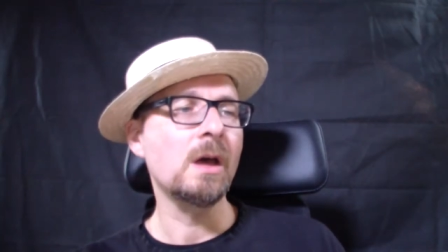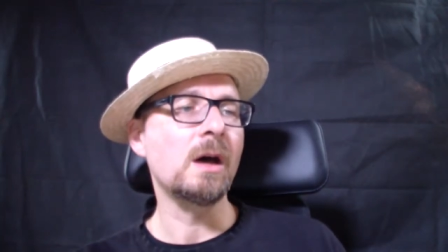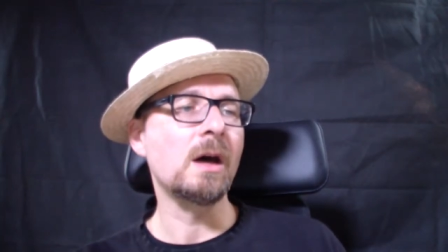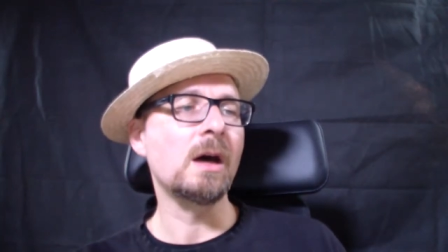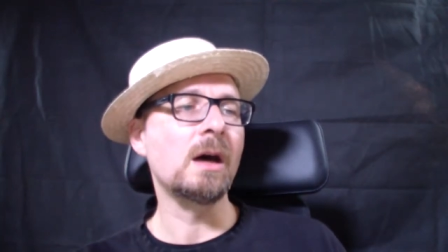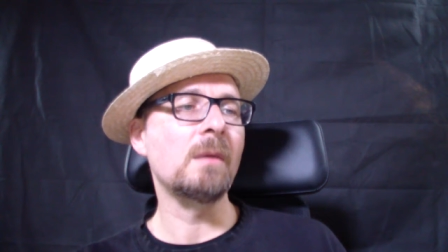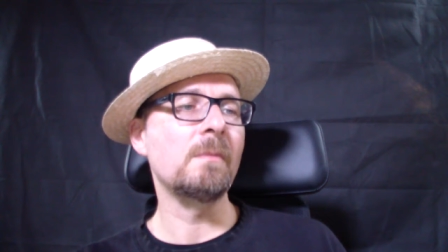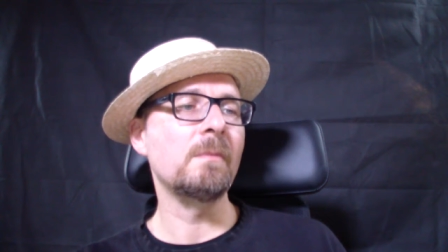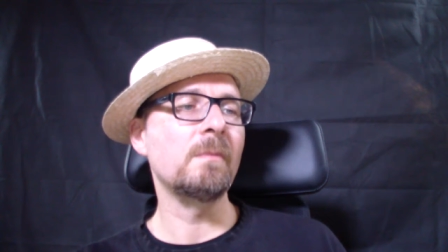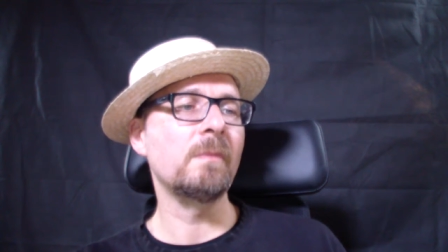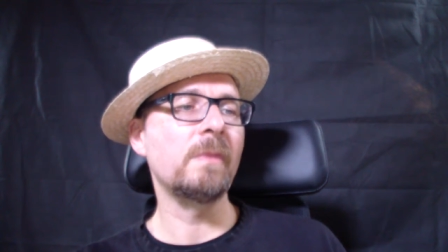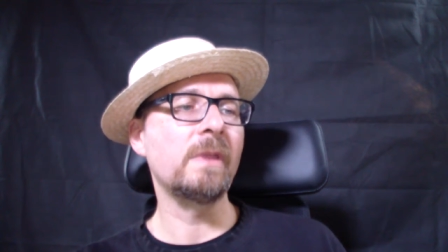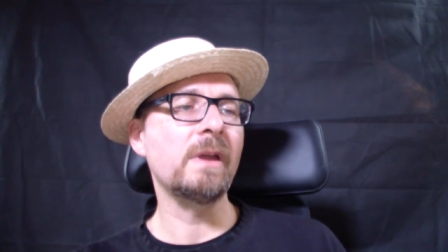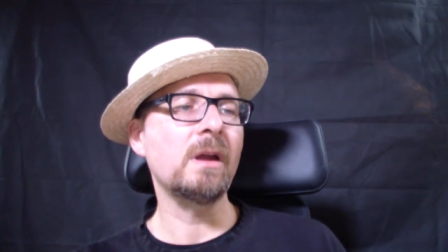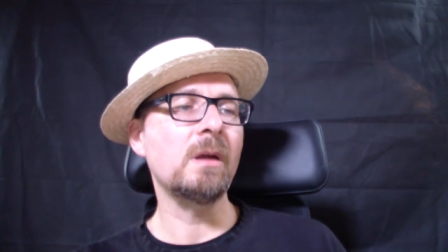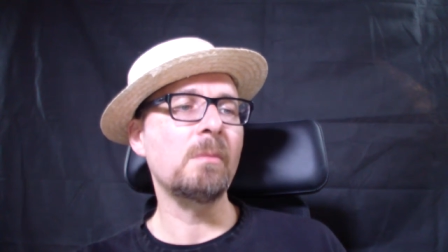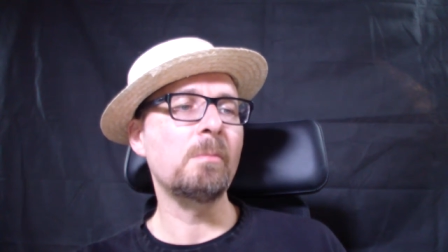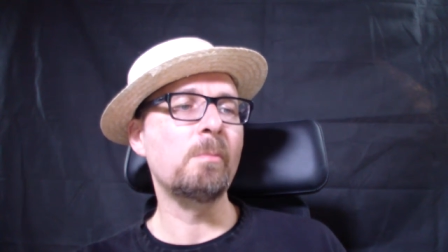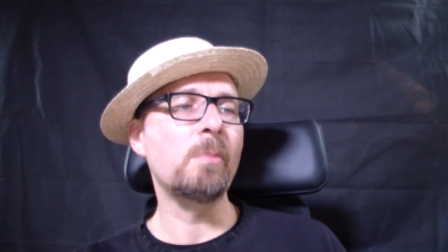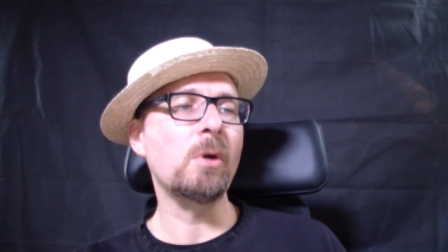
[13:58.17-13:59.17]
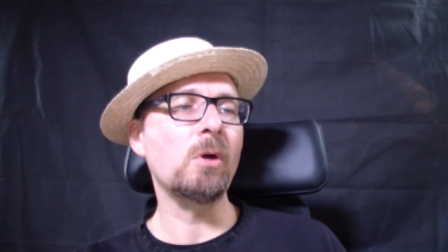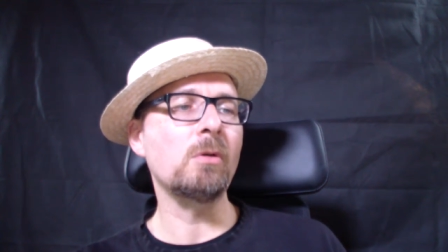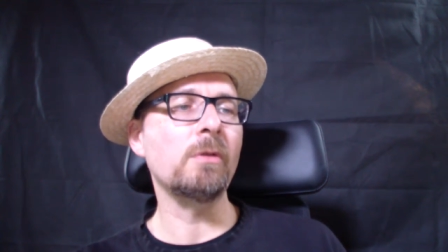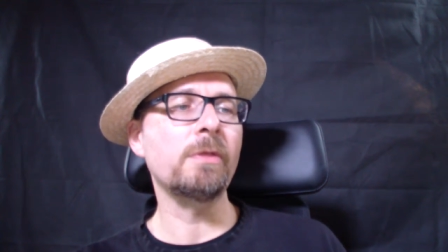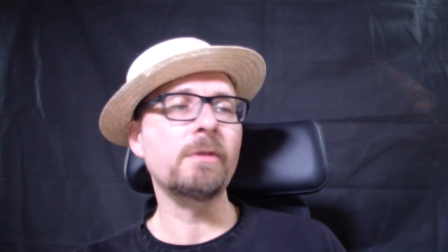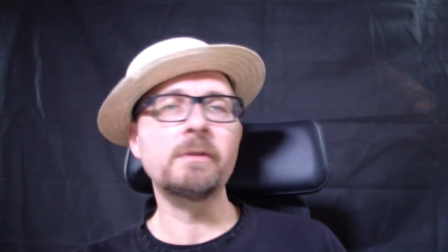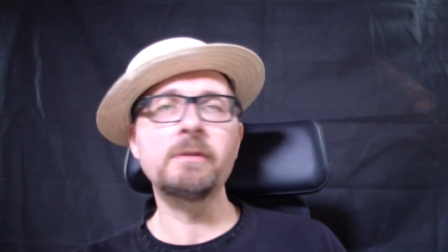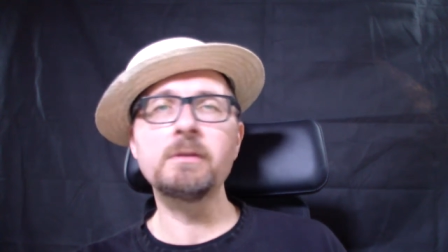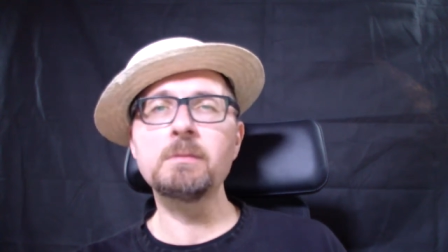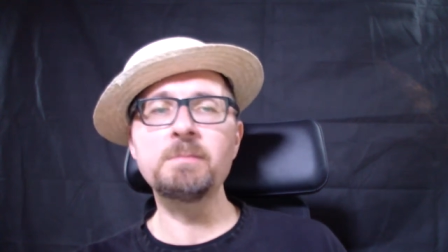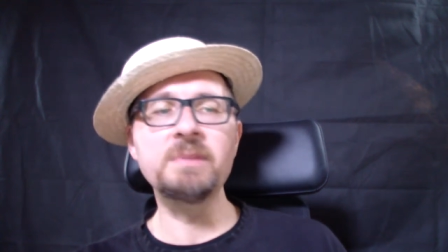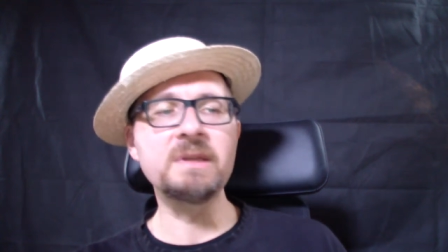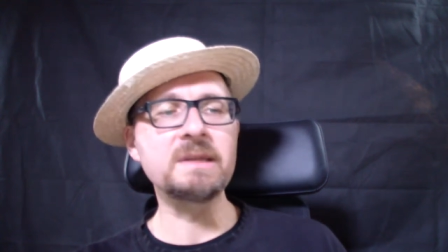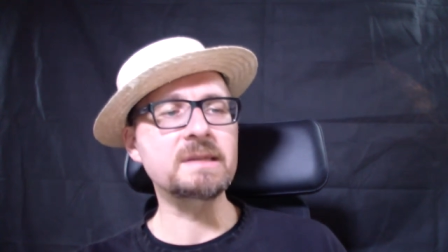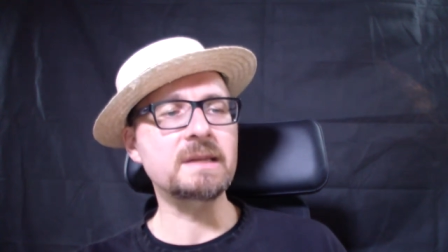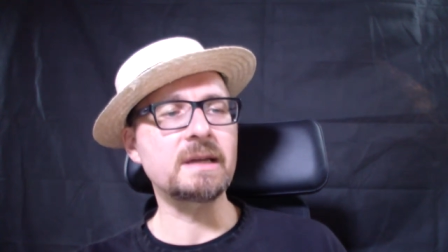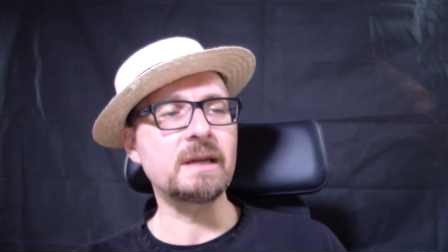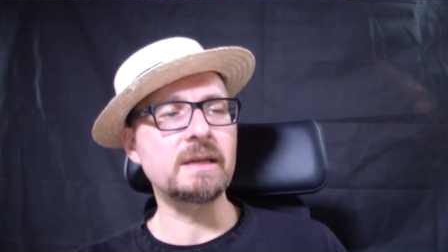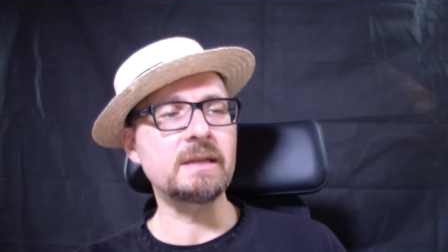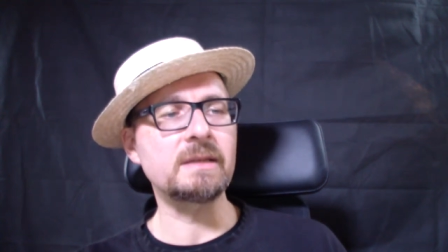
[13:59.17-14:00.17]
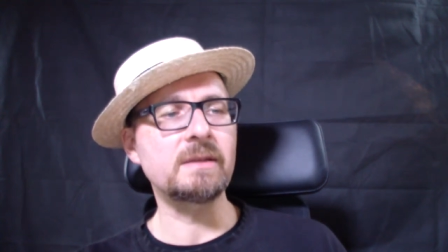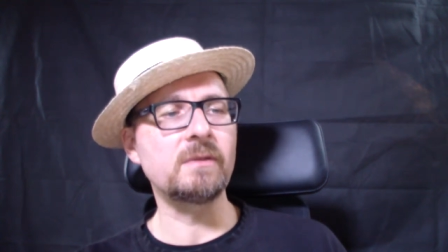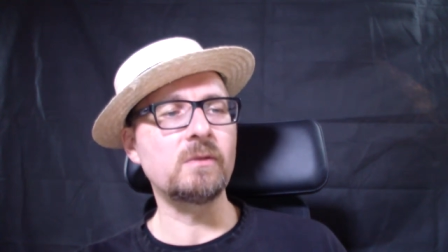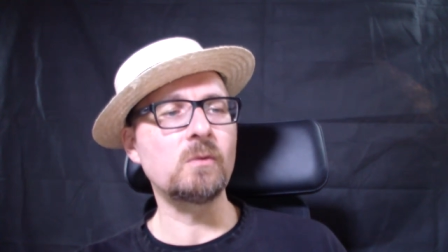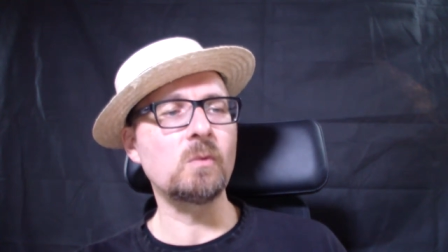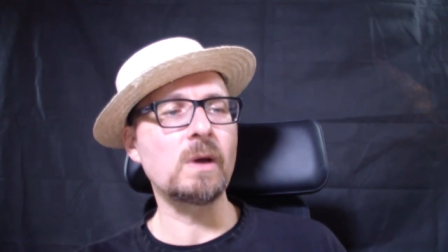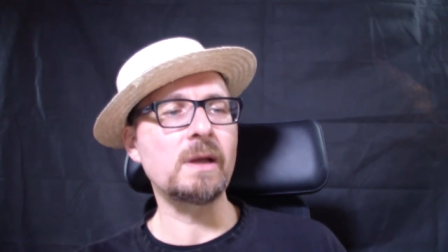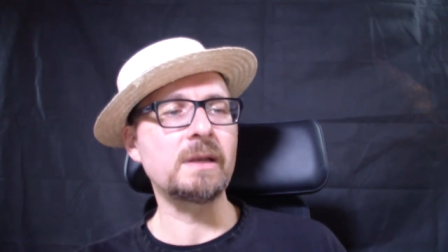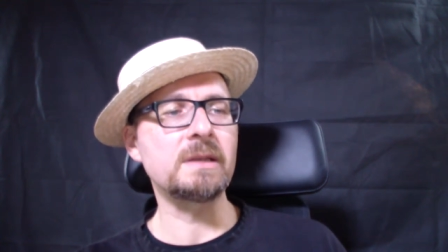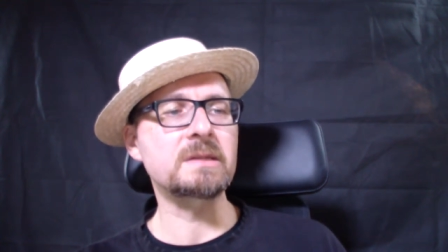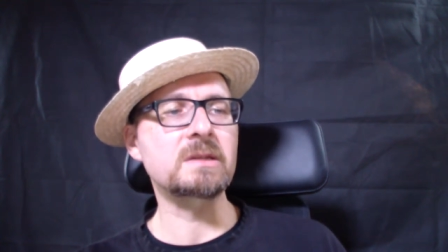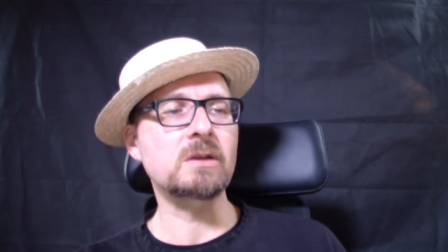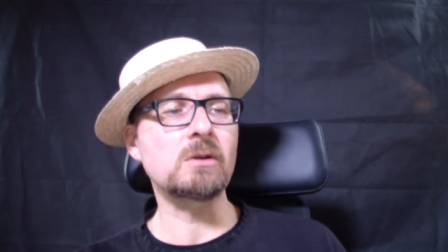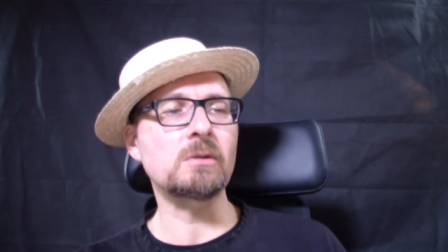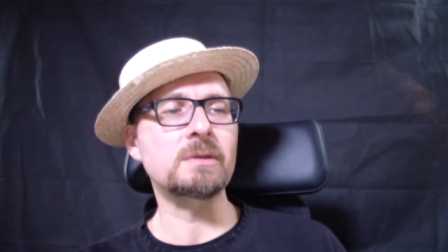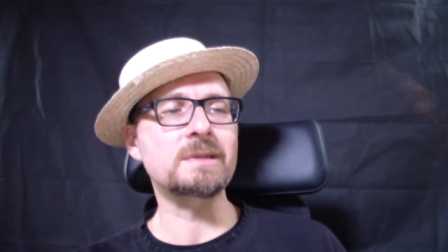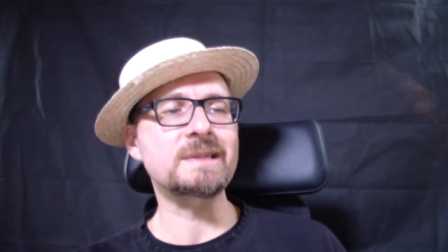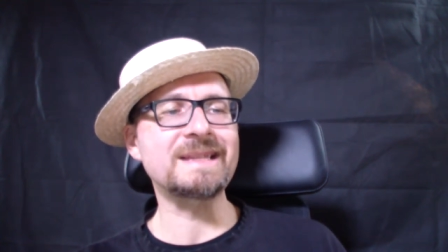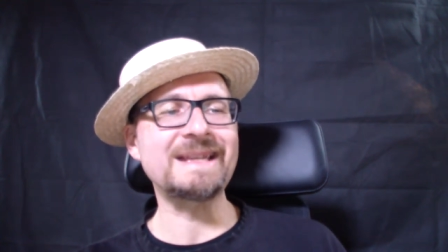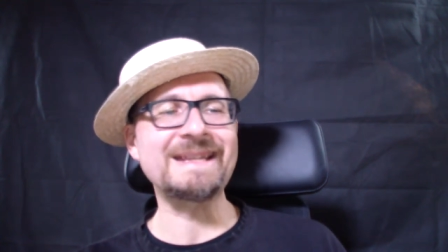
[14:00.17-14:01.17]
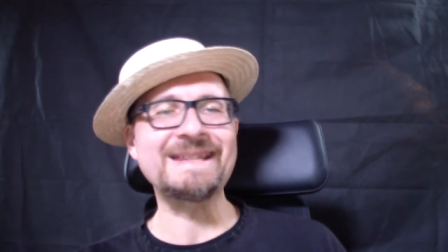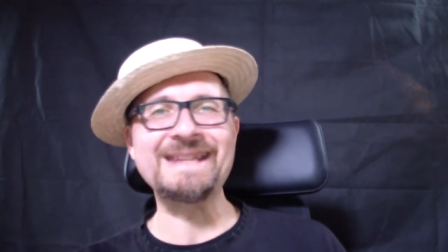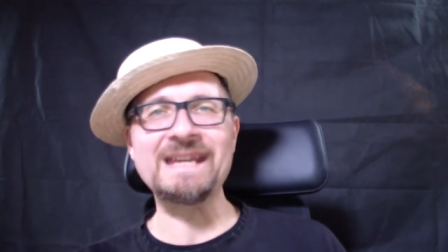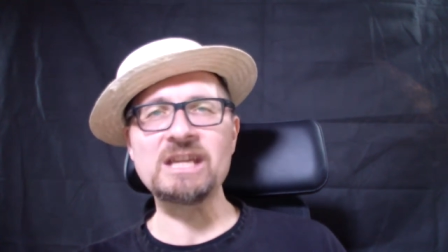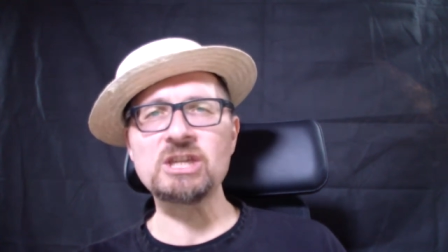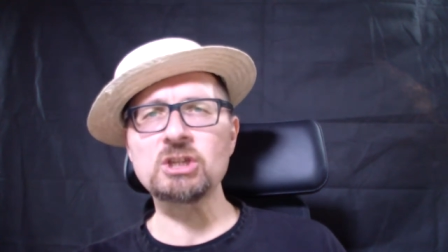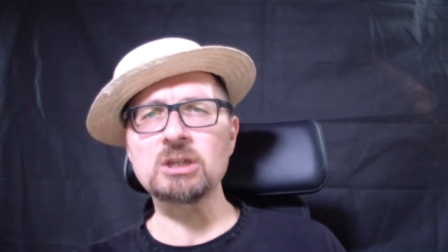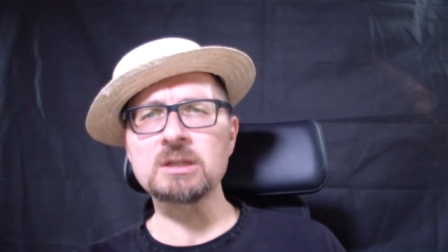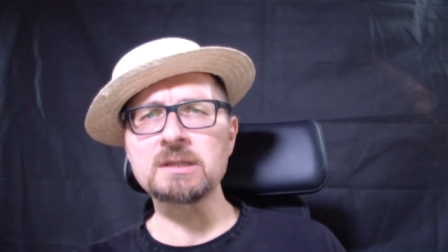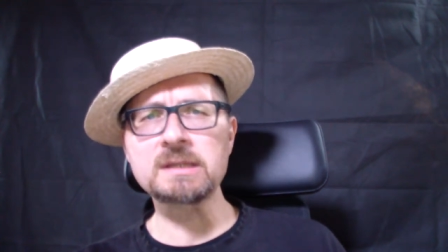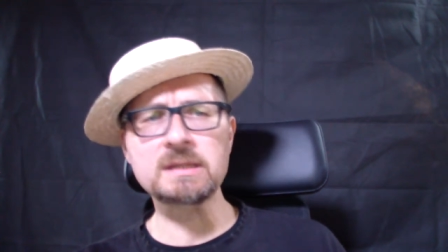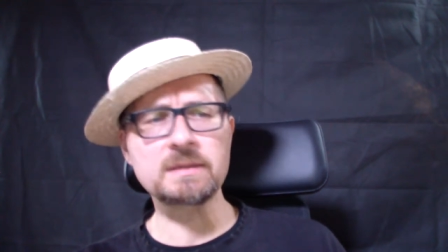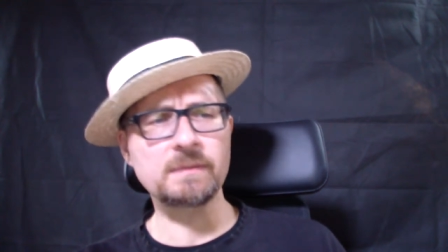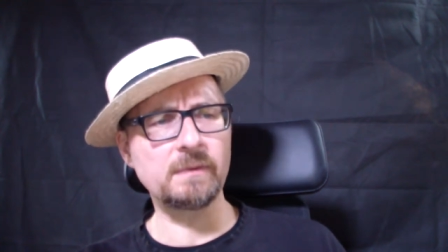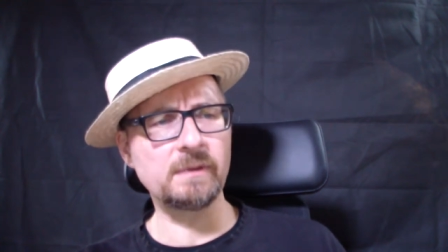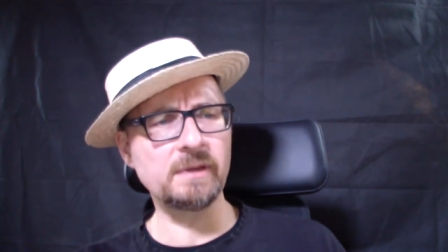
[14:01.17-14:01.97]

um, they are both on the B side. The one is called Citations.